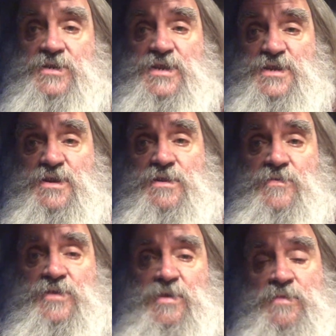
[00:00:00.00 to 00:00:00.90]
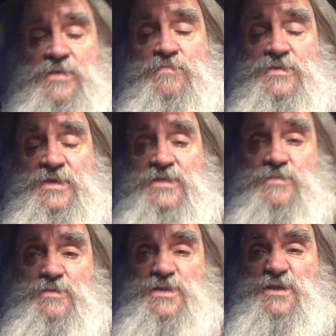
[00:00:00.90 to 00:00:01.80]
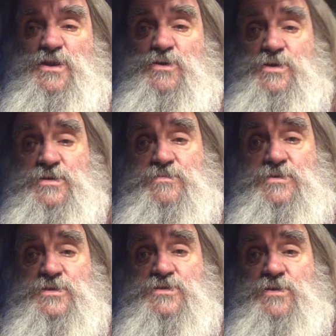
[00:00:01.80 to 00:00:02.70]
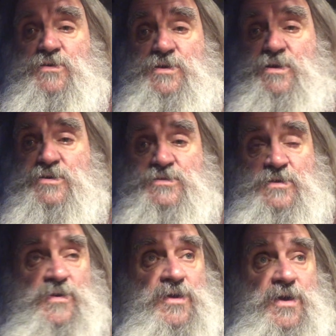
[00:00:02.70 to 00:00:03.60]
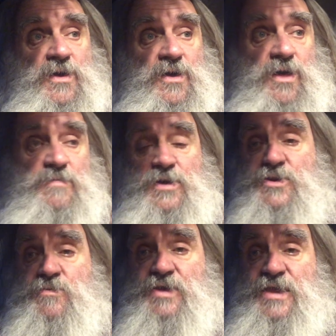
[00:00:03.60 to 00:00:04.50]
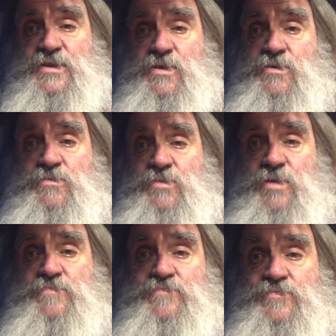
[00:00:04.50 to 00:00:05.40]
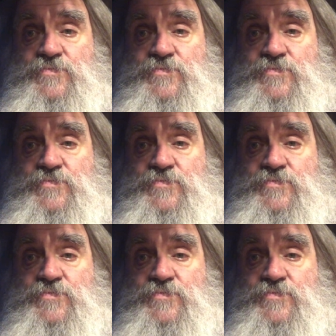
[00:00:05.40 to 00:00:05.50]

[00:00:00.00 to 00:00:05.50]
And he didn't, he must have said something he didn't like, so he just done here, because, I mean, I don't get no,